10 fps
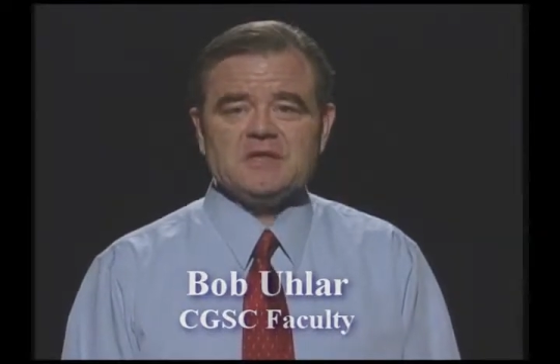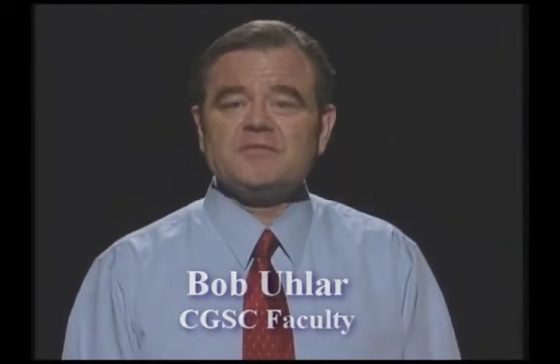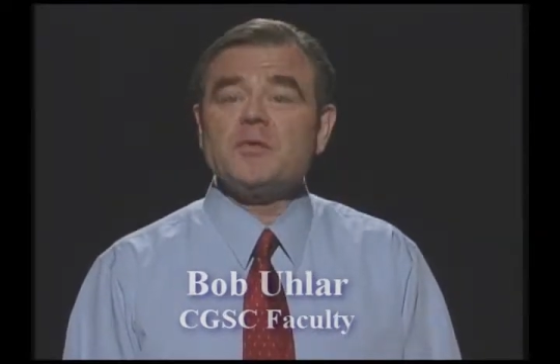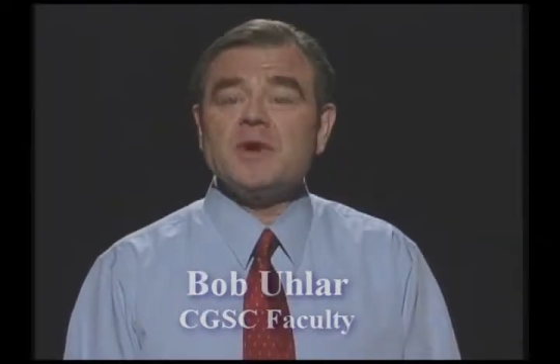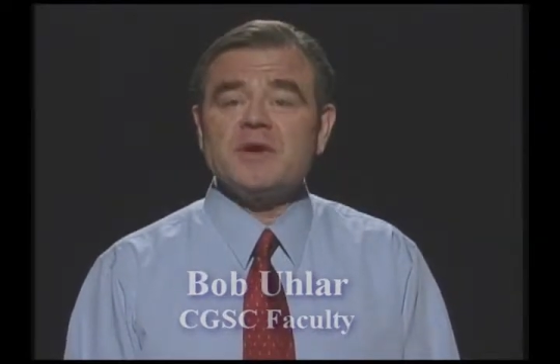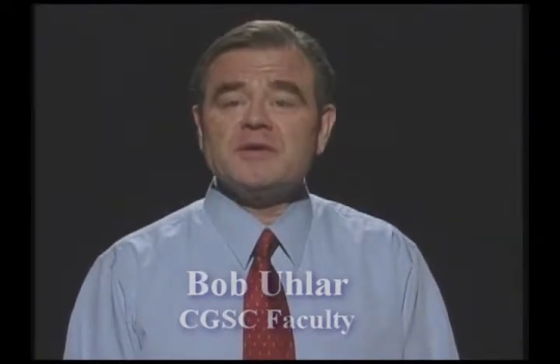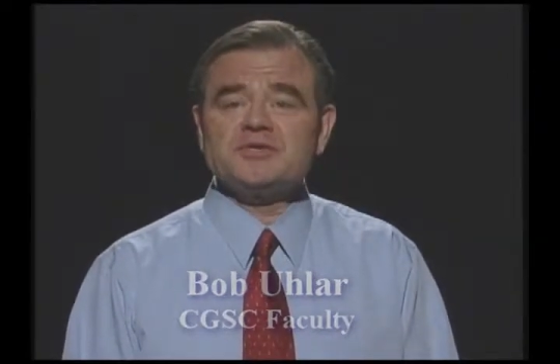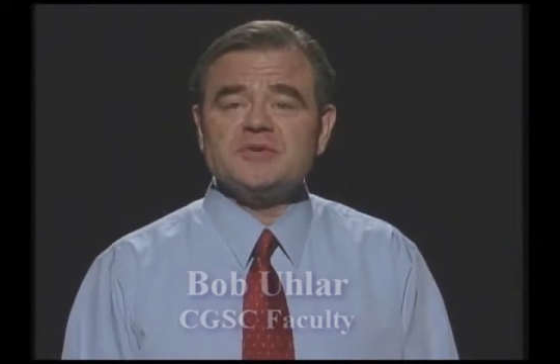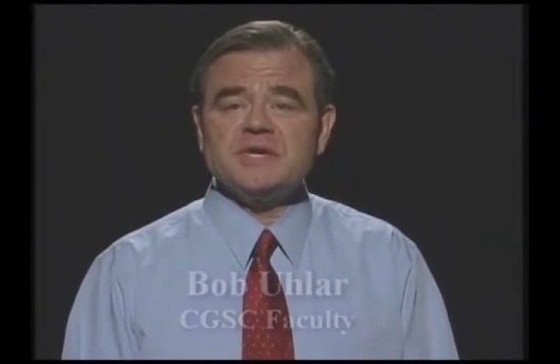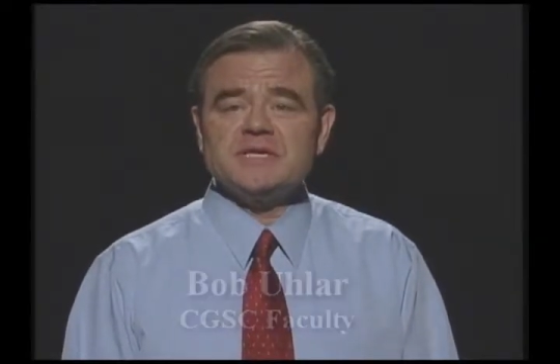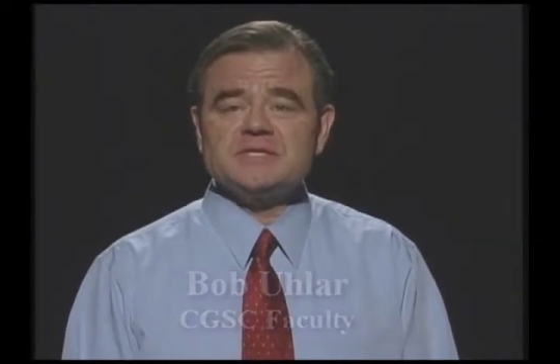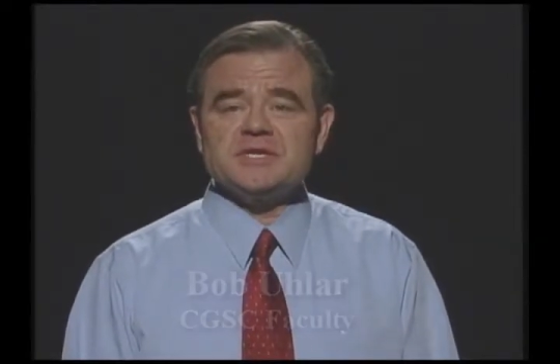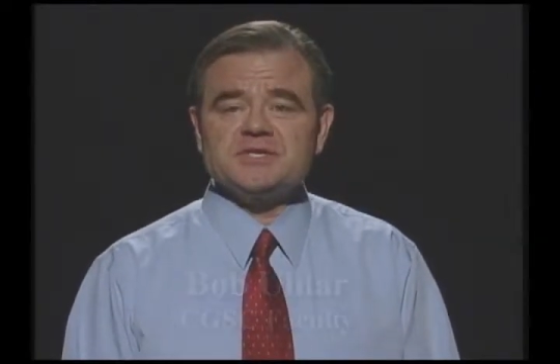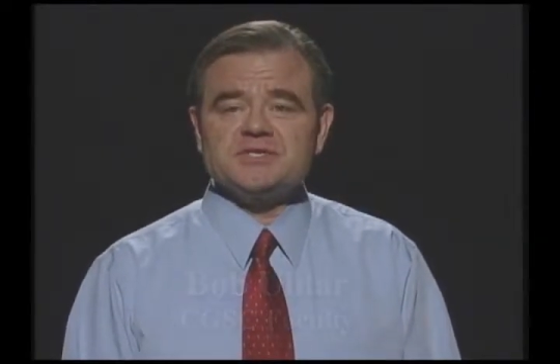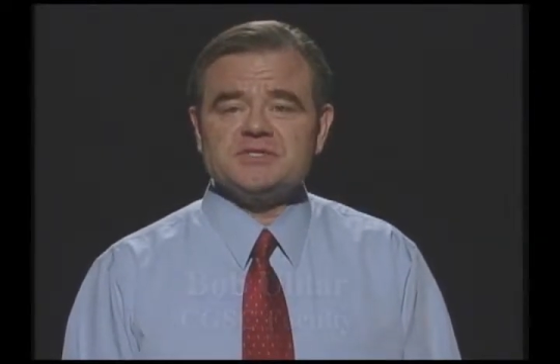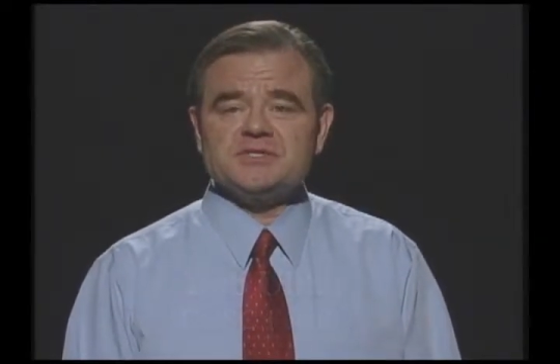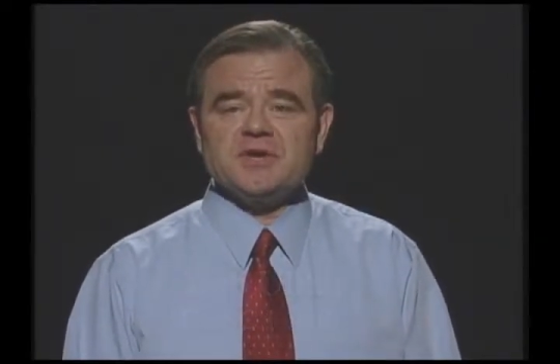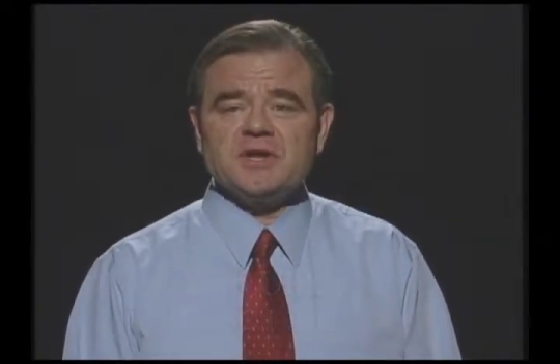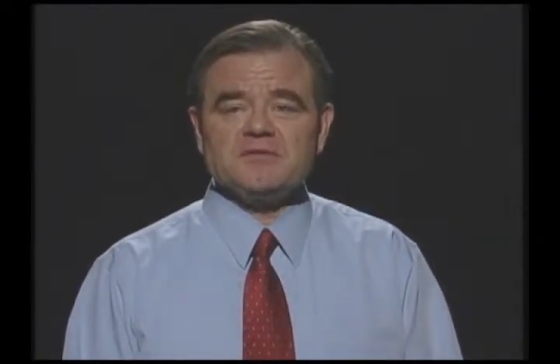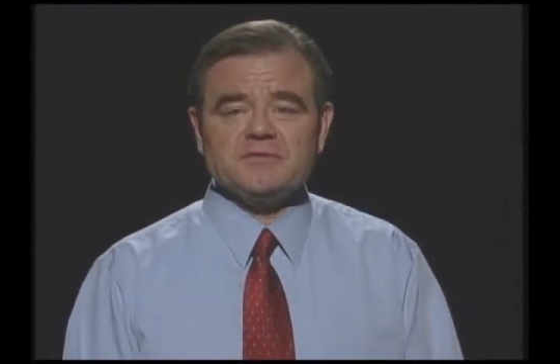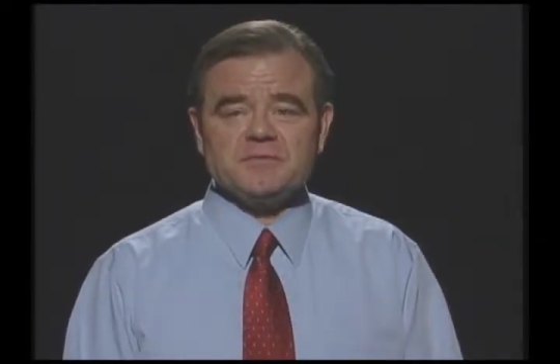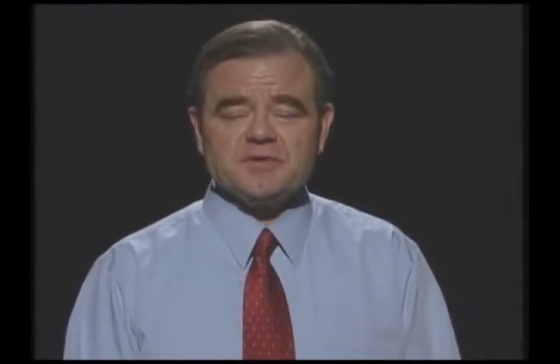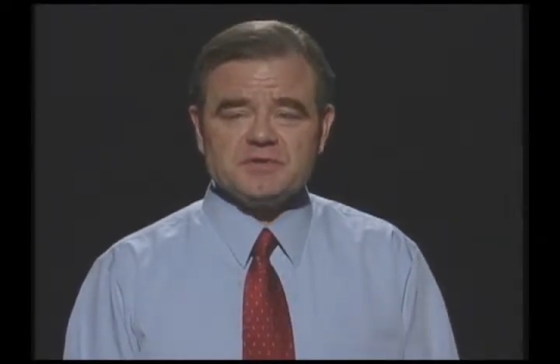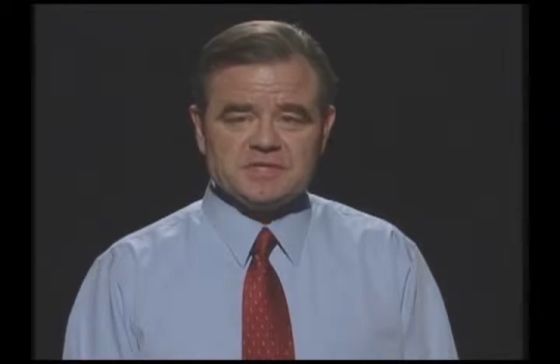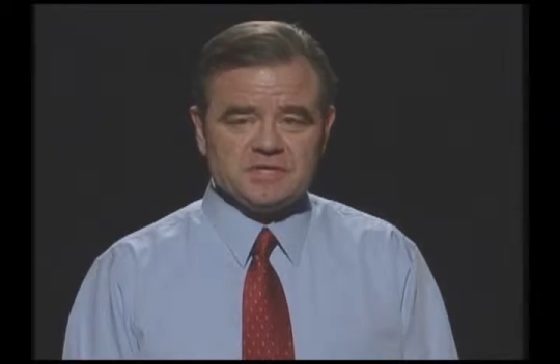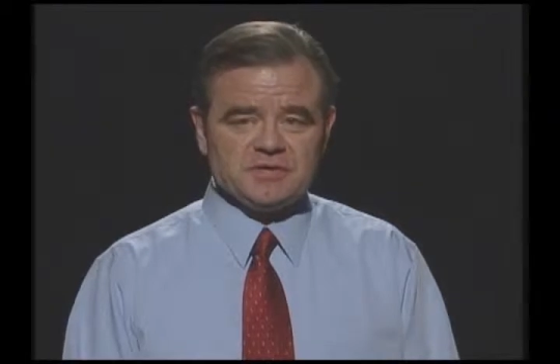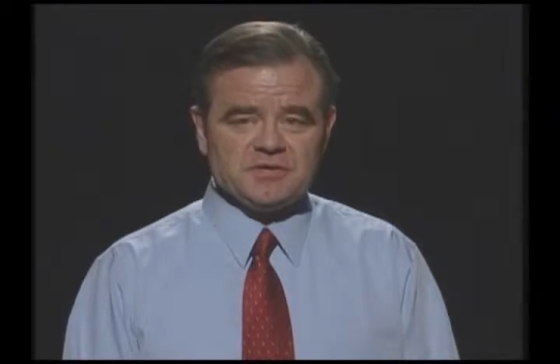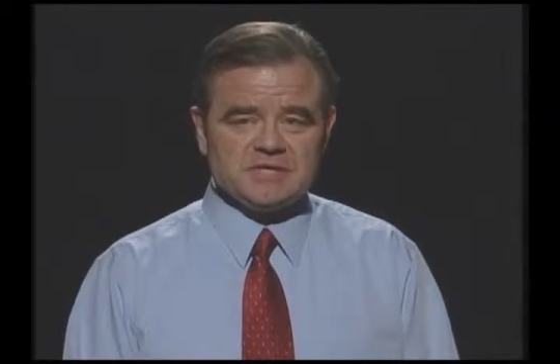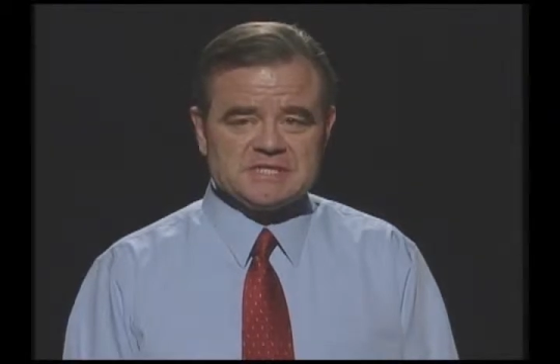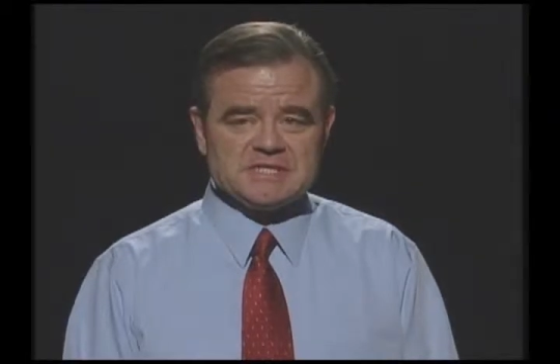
The four-hour training sessions are held from 1330